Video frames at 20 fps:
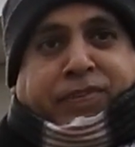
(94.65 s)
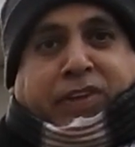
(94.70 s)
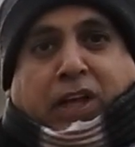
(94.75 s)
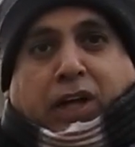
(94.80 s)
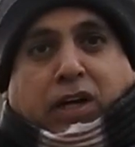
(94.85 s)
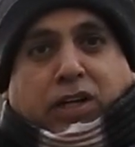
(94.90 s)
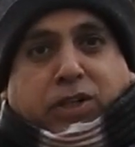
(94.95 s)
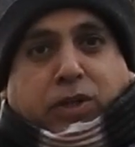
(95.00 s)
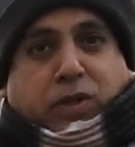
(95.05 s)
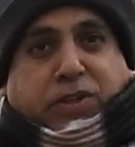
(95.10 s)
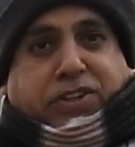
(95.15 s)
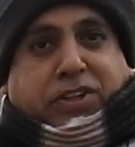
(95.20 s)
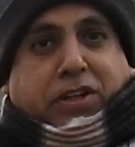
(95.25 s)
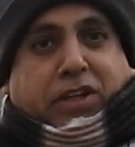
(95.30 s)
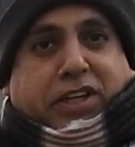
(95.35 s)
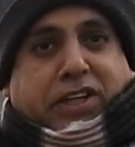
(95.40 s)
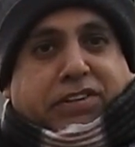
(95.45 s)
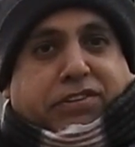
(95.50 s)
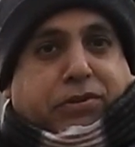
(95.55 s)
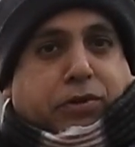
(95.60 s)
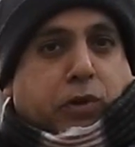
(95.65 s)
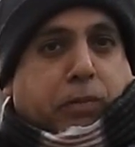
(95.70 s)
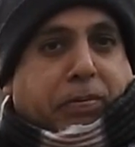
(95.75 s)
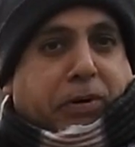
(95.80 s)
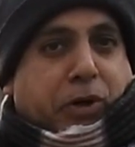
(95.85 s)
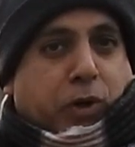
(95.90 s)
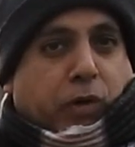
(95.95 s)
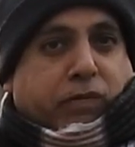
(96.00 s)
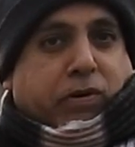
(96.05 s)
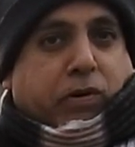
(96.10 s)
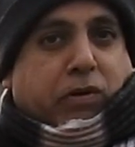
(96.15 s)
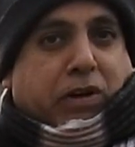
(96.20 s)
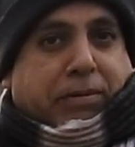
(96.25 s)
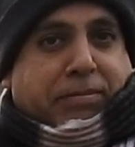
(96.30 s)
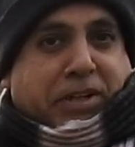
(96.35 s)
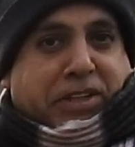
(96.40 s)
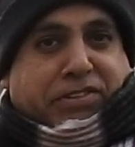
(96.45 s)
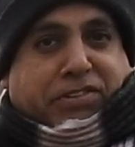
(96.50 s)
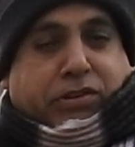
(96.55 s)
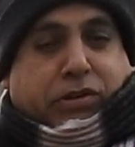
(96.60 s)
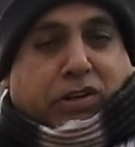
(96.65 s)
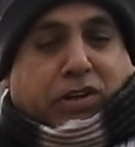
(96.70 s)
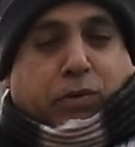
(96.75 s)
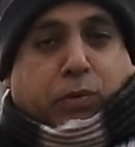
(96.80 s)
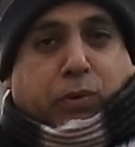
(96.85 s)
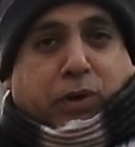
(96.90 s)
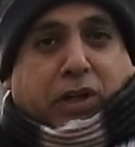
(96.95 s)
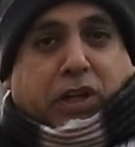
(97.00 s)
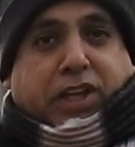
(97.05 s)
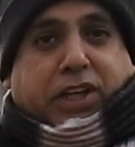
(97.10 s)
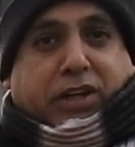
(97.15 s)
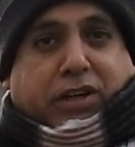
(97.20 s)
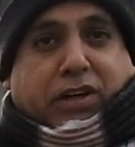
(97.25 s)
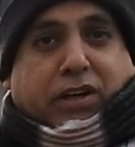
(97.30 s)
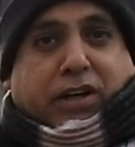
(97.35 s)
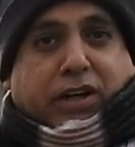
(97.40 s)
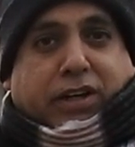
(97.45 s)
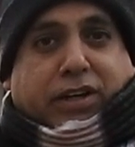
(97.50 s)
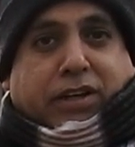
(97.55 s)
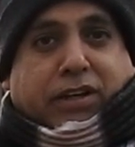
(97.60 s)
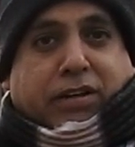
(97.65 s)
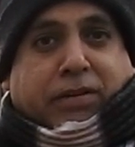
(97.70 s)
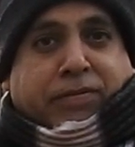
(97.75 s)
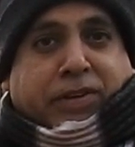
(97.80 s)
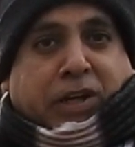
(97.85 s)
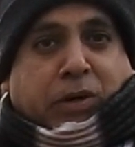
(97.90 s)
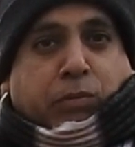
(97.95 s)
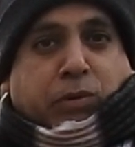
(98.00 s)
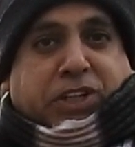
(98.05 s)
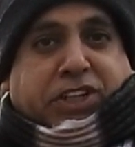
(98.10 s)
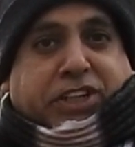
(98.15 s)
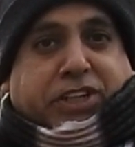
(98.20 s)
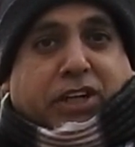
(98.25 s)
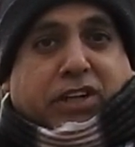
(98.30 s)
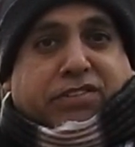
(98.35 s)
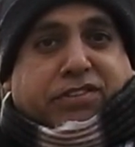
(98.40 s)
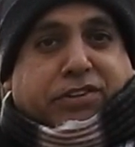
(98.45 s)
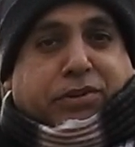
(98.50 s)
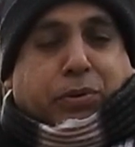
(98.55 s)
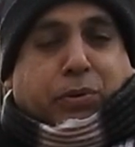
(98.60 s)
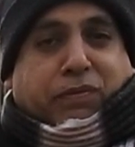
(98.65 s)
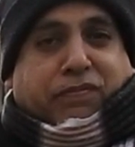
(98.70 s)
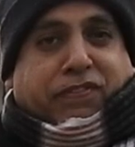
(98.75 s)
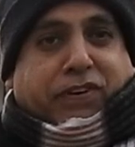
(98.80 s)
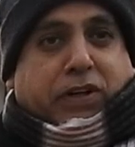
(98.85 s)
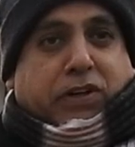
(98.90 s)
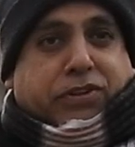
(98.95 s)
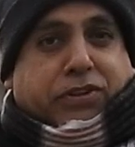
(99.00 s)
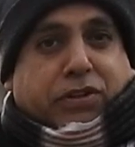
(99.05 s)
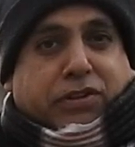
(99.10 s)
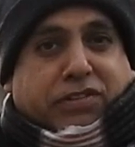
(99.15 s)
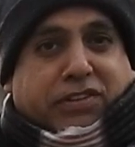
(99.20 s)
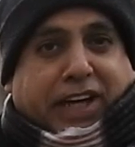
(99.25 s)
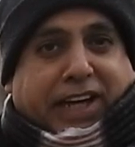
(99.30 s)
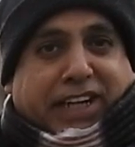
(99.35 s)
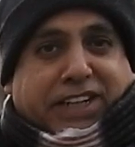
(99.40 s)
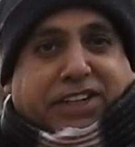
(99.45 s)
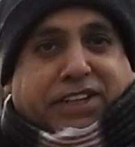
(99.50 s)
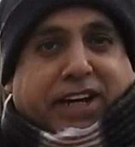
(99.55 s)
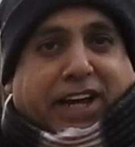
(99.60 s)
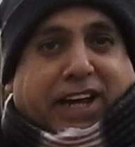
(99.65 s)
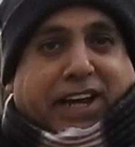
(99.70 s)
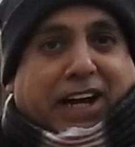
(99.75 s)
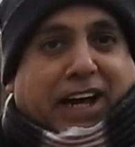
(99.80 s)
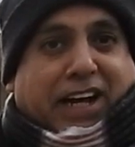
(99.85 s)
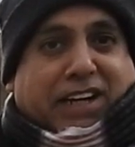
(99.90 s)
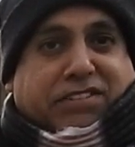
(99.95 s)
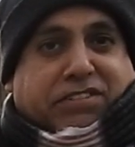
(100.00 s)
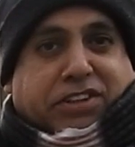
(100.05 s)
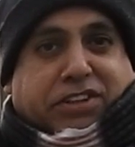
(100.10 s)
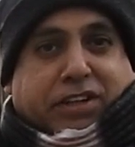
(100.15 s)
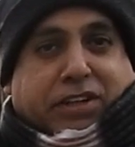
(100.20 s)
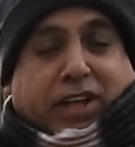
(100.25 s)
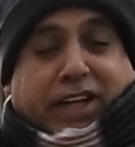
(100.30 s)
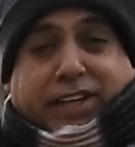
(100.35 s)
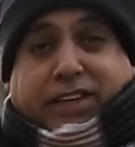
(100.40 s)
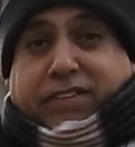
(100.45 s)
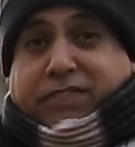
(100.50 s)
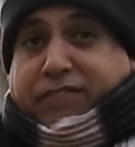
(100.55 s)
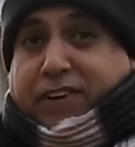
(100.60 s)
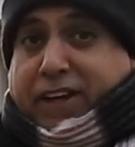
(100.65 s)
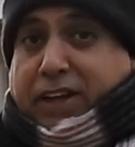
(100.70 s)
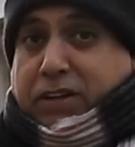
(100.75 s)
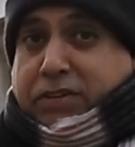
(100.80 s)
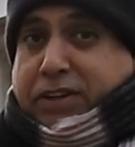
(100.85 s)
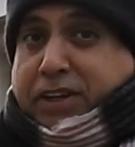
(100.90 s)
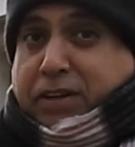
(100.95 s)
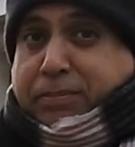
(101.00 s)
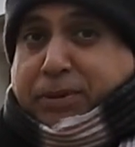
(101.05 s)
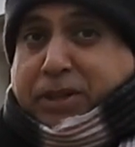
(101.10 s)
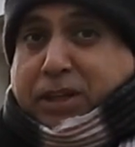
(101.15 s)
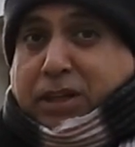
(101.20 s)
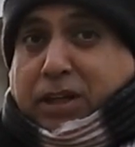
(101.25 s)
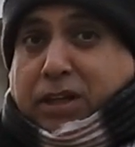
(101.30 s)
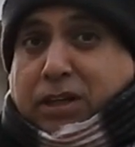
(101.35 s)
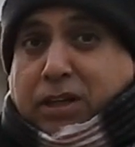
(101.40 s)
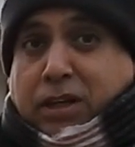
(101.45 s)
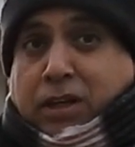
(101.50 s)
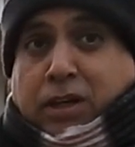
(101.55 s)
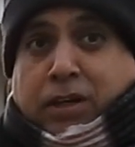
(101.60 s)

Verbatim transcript: Now, usually supernova remnants look really good with just two filters, HA and oxygen, like the Veil Nebula,